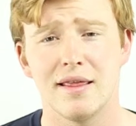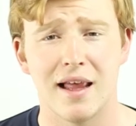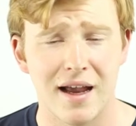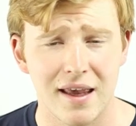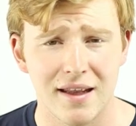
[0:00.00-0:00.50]

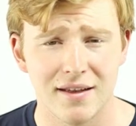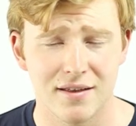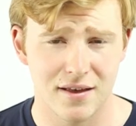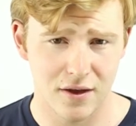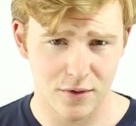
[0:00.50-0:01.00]
lying
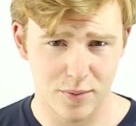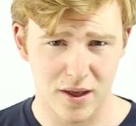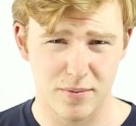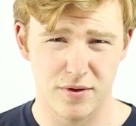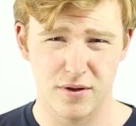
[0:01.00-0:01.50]

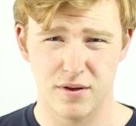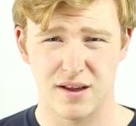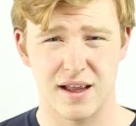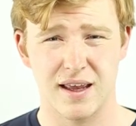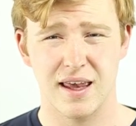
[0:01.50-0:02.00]
salespeople,
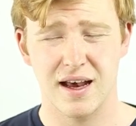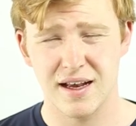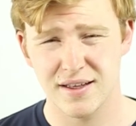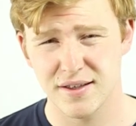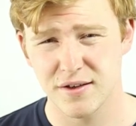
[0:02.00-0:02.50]
like
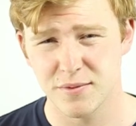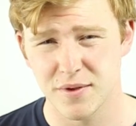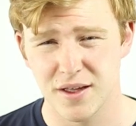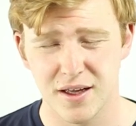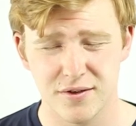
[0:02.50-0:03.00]
car
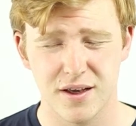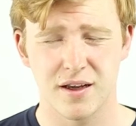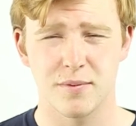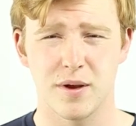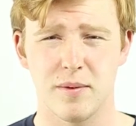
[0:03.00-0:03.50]
salesmen, those
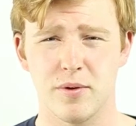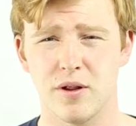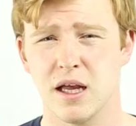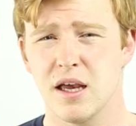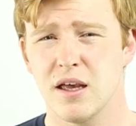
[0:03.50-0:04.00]
kind of
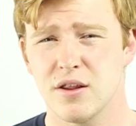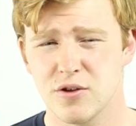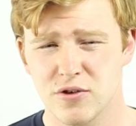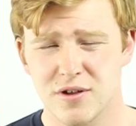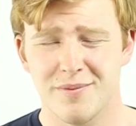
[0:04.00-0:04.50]
people. They're
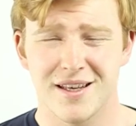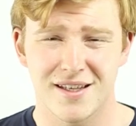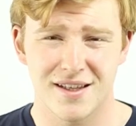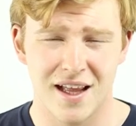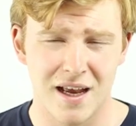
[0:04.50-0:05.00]
just a bit
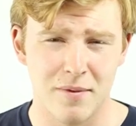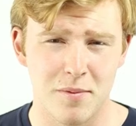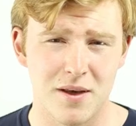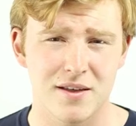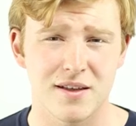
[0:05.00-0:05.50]
slimy, a
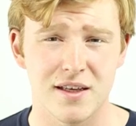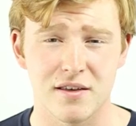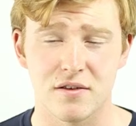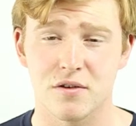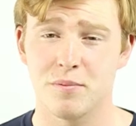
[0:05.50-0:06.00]
bit
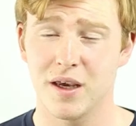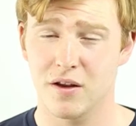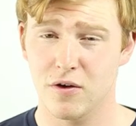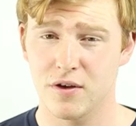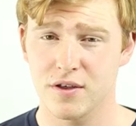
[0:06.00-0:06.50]
sleazy. So
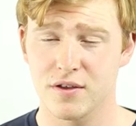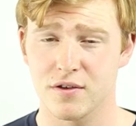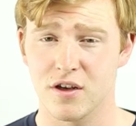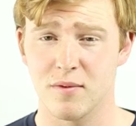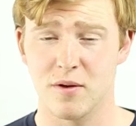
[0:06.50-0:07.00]
being honest is
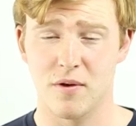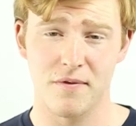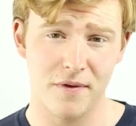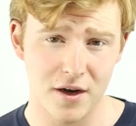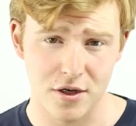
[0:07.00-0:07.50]
going to be
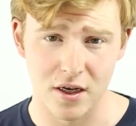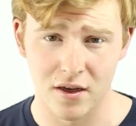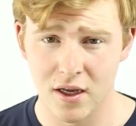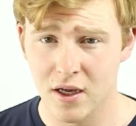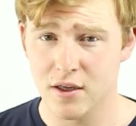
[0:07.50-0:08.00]
refreshing.
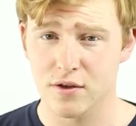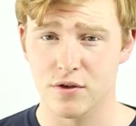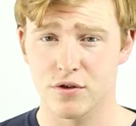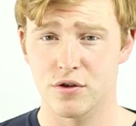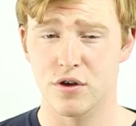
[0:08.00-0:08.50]
It's
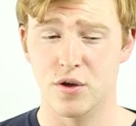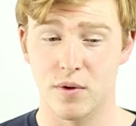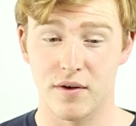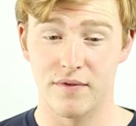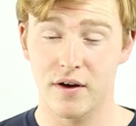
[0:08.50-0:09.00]
going to show that you
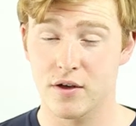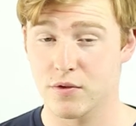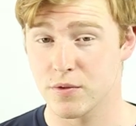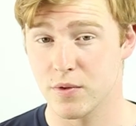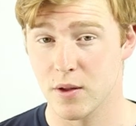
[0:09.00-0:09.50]
are a very
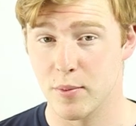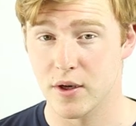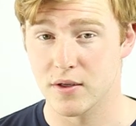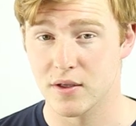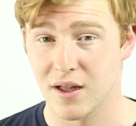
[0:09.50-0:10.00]
trustworthy
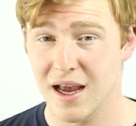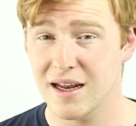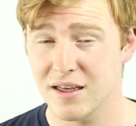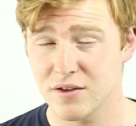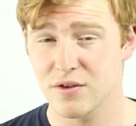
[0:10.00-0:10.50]
person,
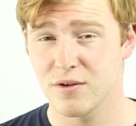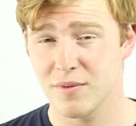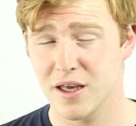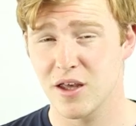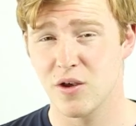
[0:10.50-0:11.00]
and it's going to
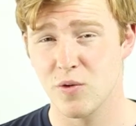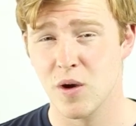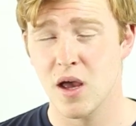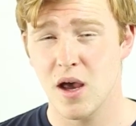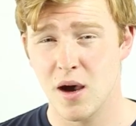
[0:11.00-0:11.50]
make you
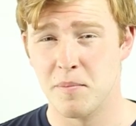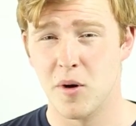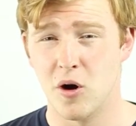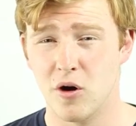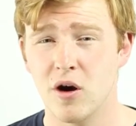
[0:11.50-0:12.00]
a
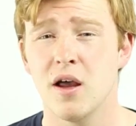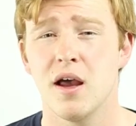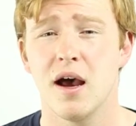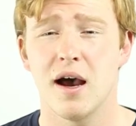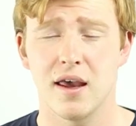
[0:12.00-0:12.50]
more
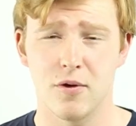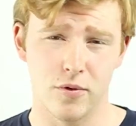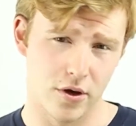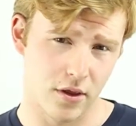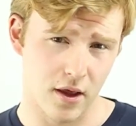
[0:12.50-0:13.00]

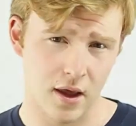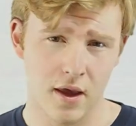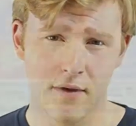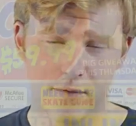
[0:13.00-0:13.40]
hire-worthy